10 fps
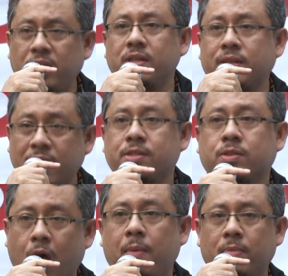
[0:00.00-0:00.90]
this can
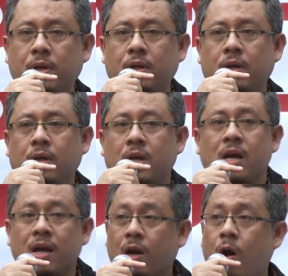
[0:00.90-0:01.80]
stop.
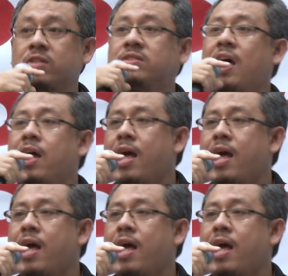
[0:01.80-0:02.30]
Consult